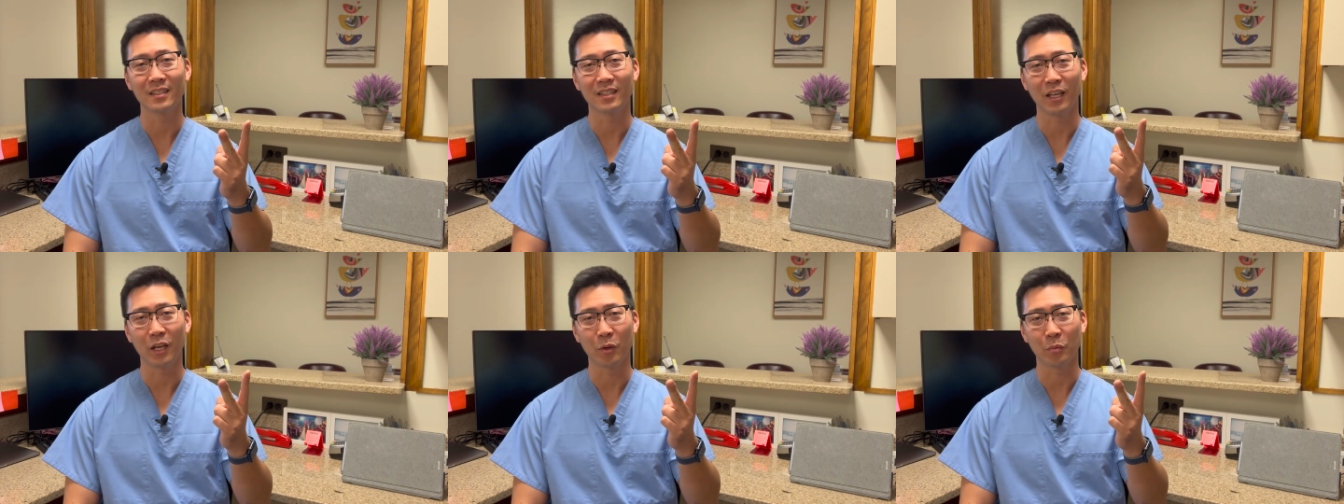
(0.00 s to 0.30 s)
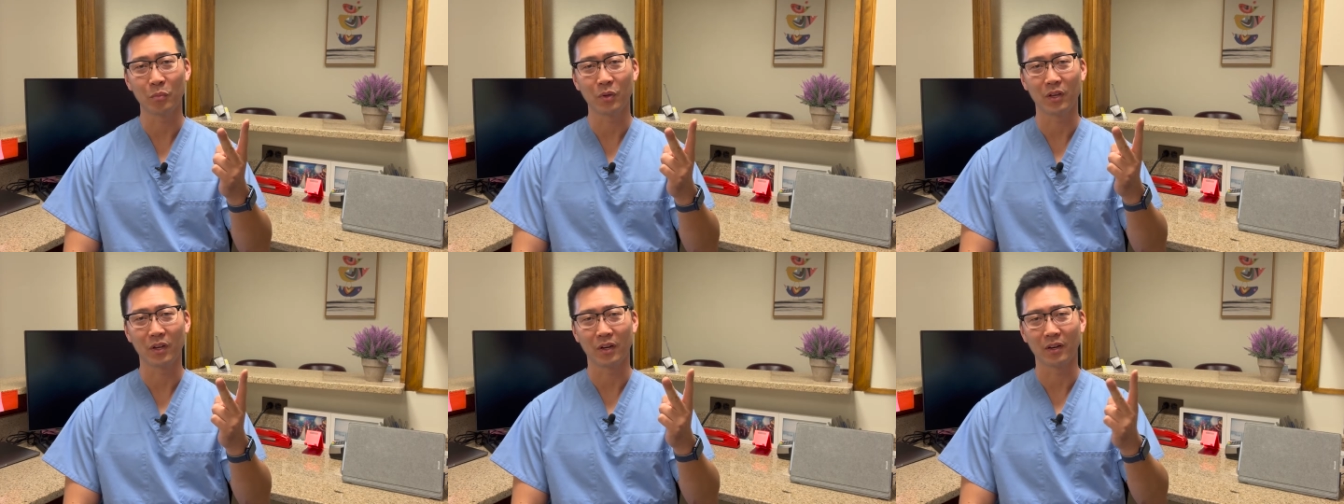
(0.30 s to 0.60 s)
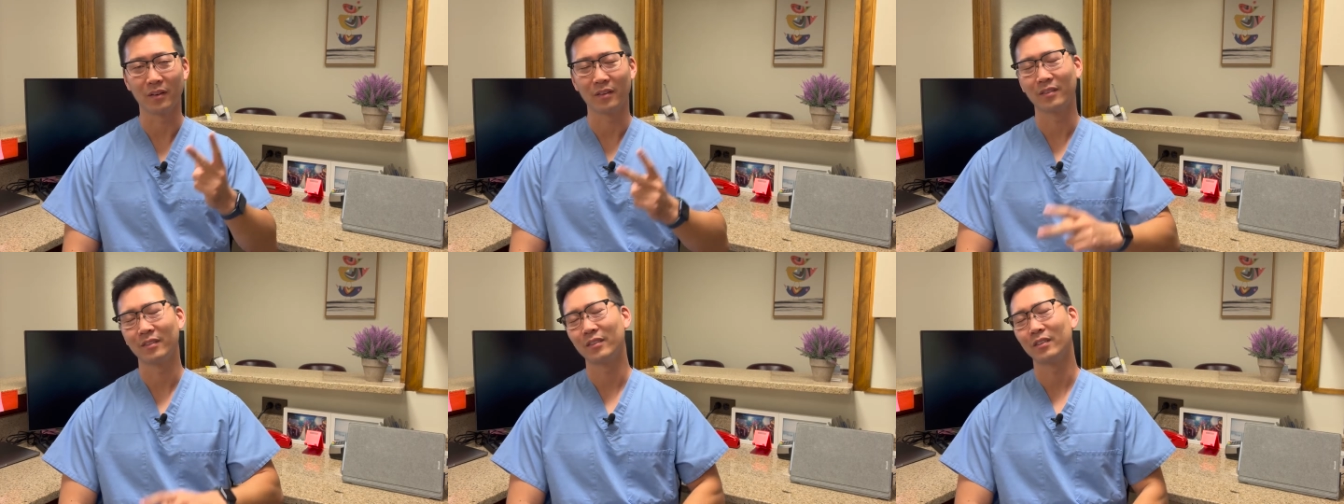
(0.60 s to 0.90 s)
tip
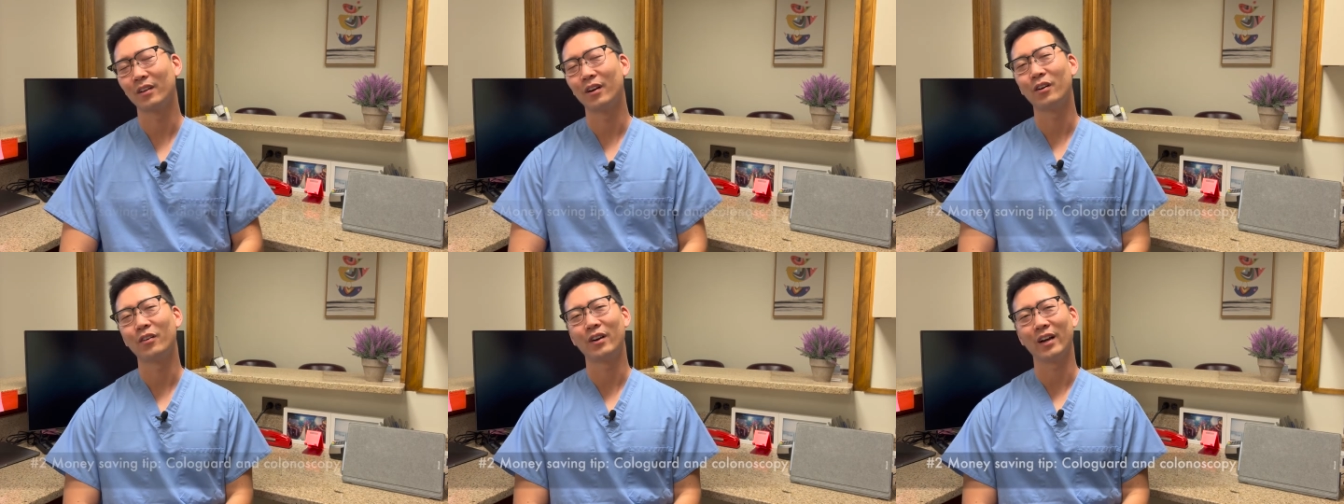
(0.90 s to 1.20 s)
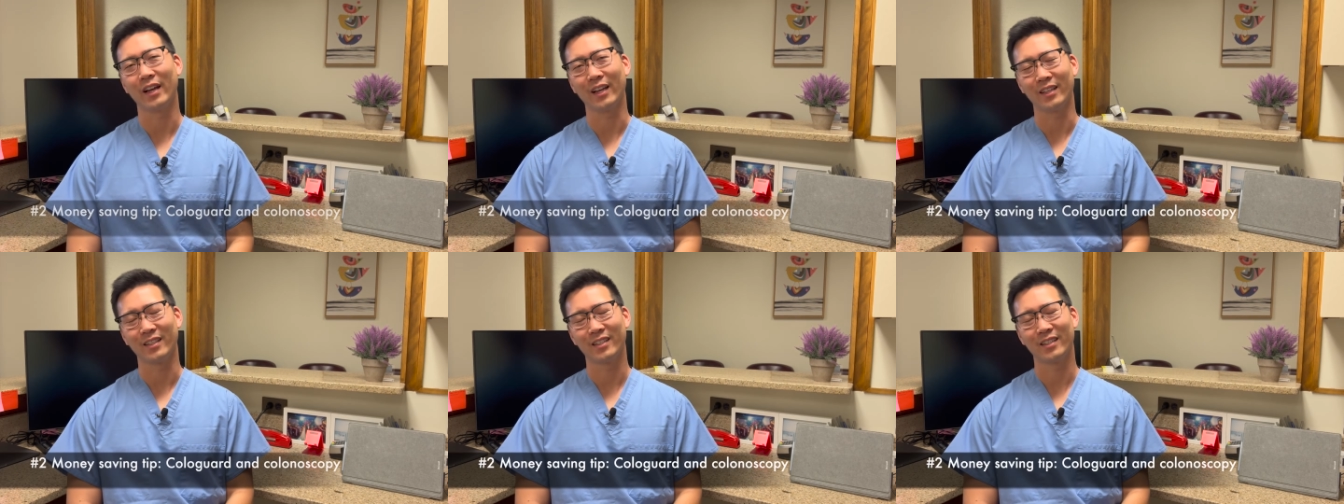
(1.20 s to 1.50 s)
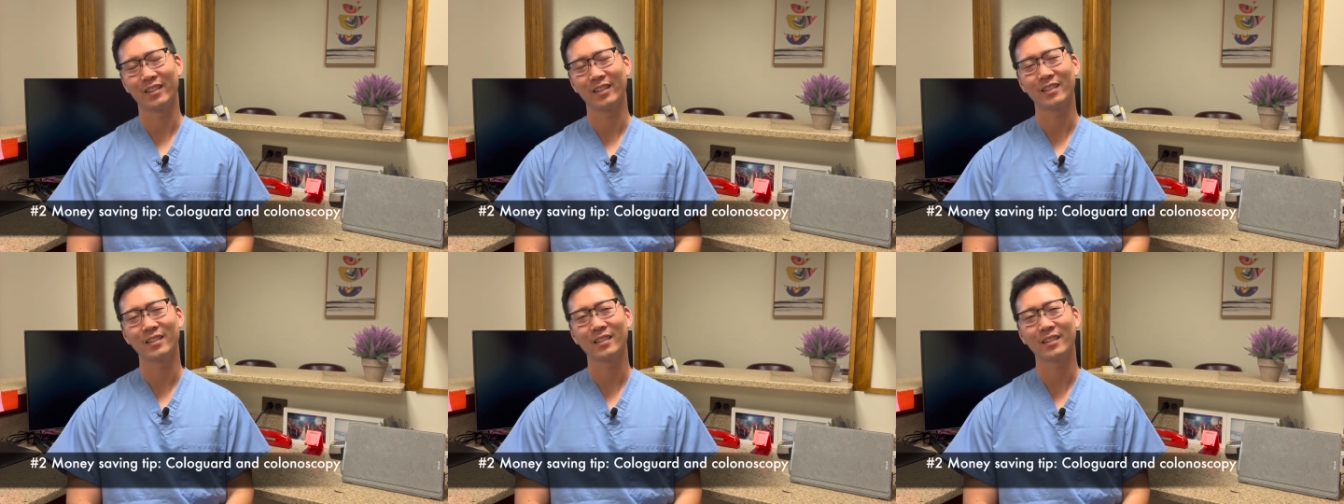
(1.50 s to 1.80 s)
here? All right,
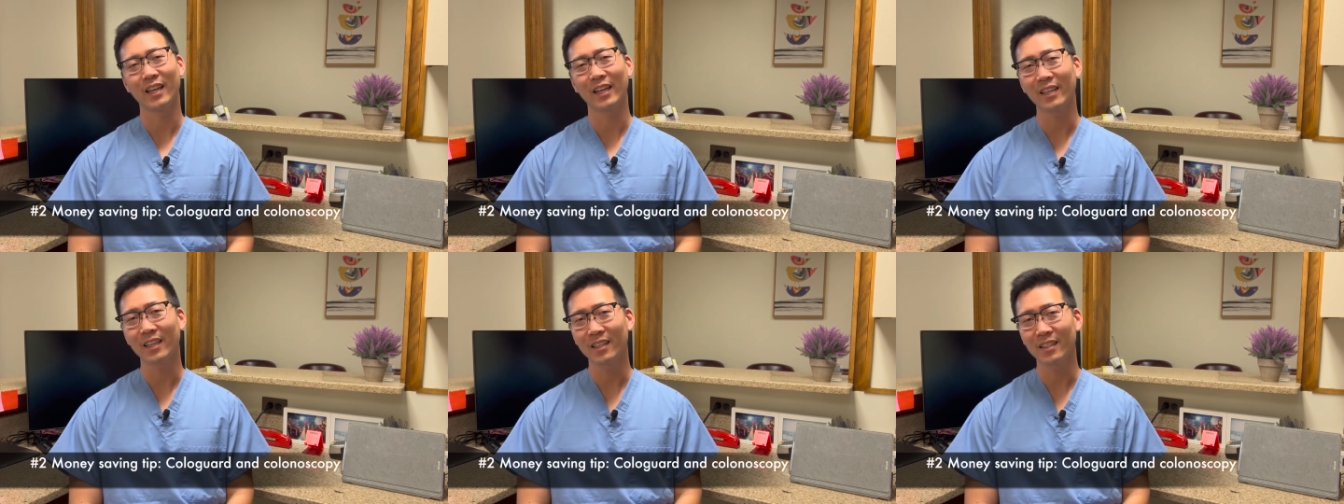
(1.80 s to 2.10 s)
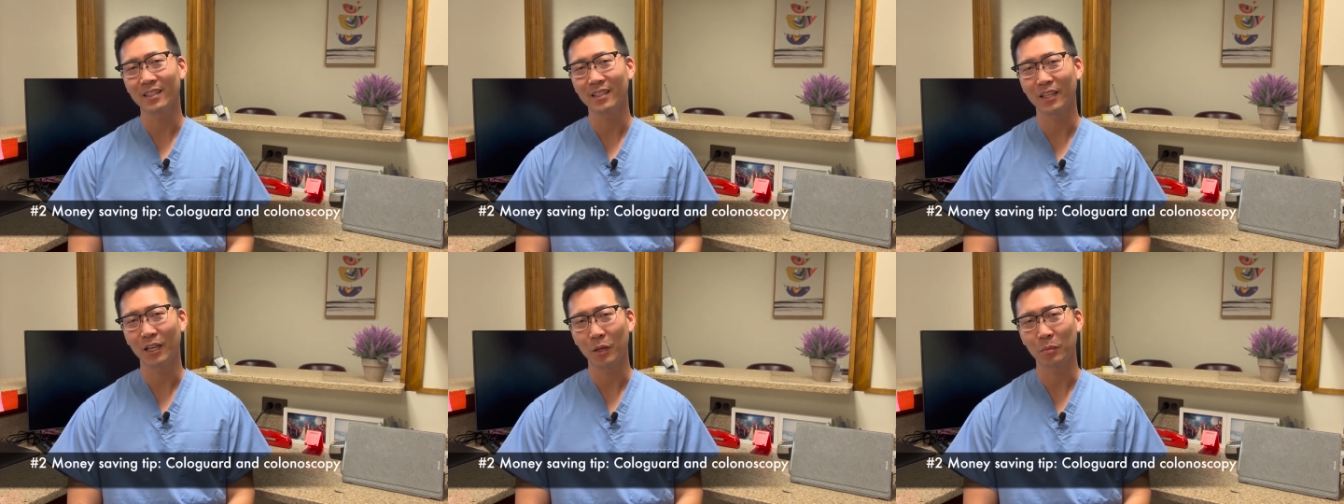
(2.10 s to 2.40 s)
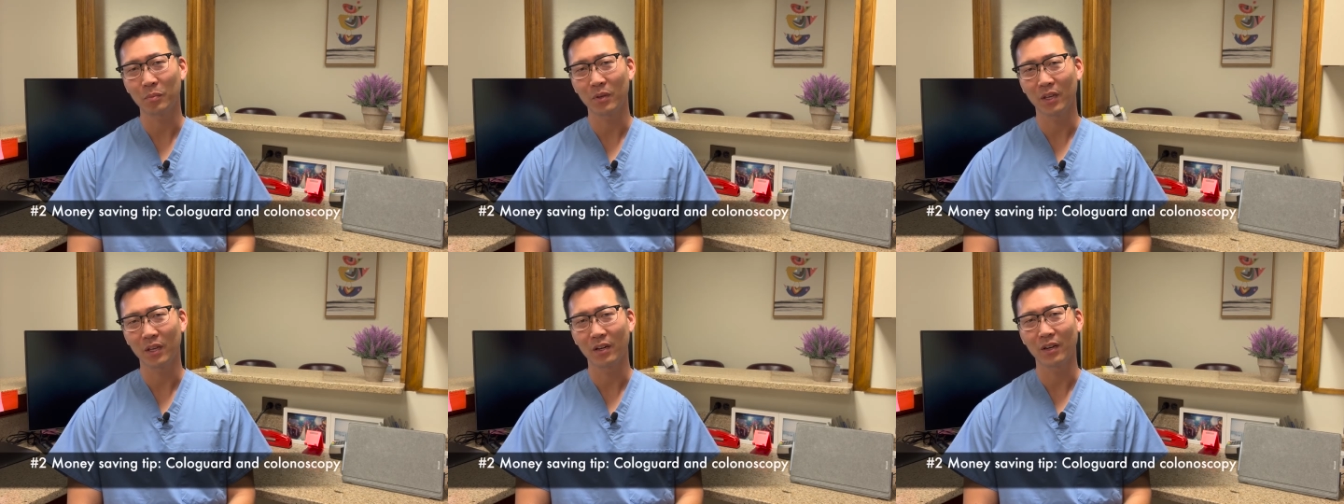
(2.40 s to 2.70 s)
the second
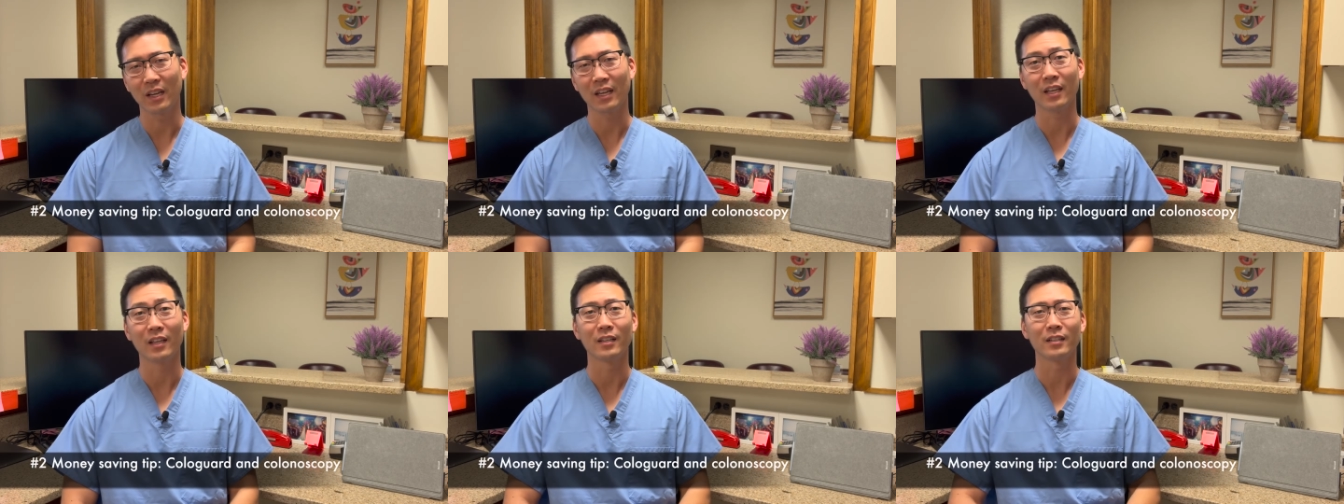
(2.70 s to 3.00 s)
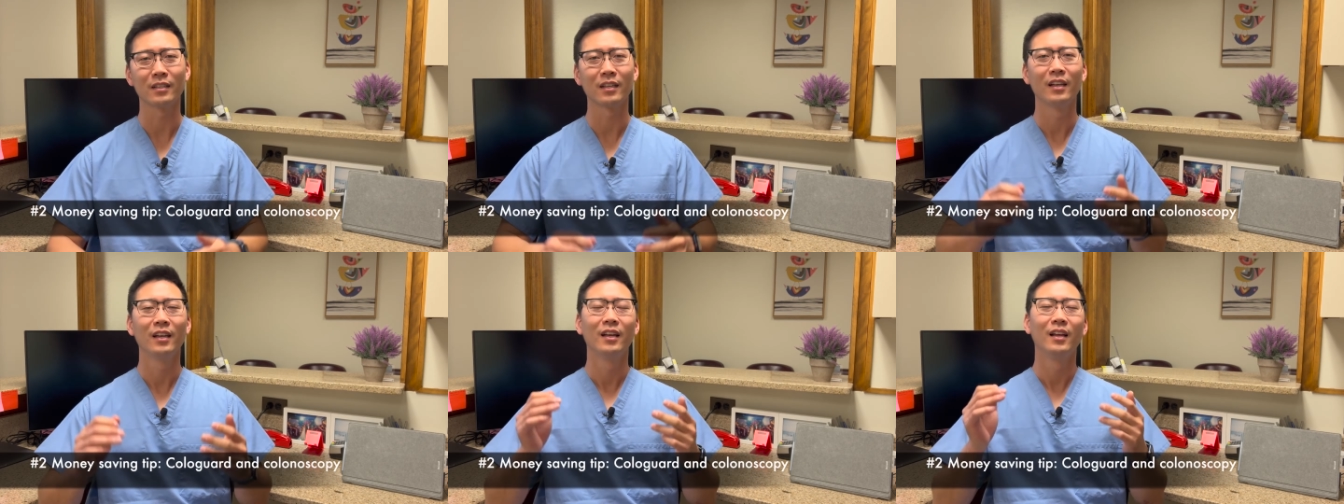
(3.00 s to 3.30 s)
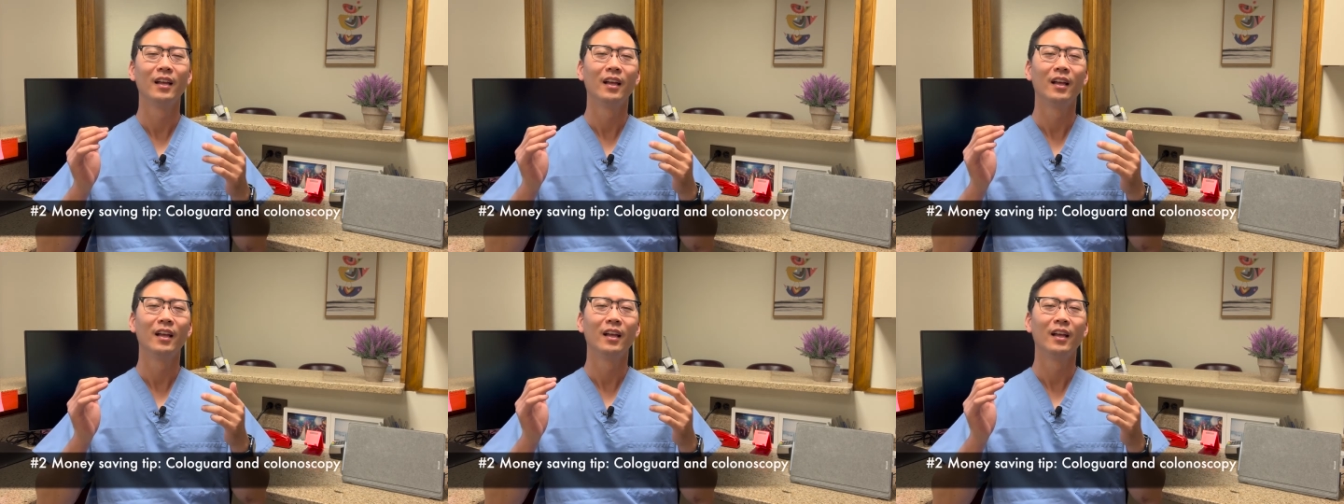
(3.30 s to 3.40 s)
tip here is